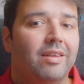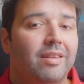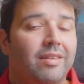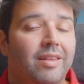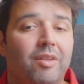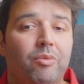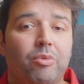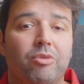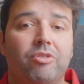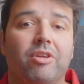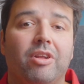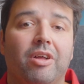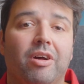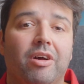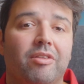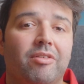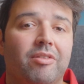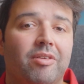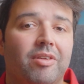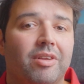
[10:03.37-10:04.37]
That was a
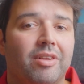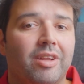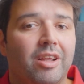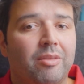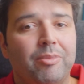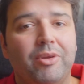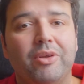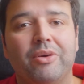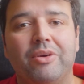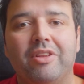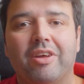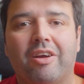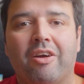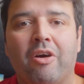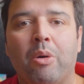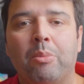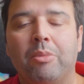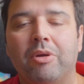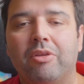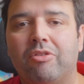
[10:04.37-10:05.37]
lot. Let me know in the
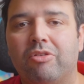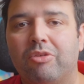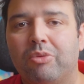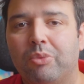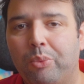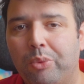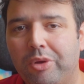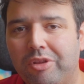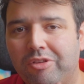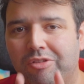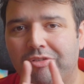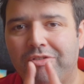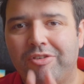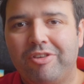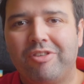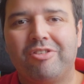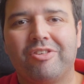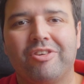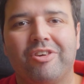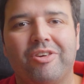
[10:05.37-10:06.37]
comments which
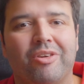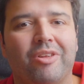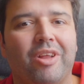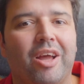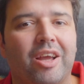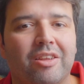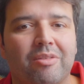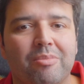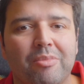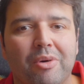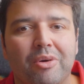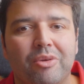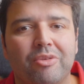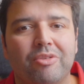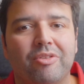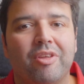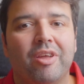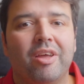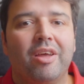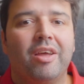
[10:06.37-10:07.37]
feature you liked
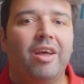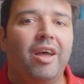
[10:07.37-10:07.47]
most,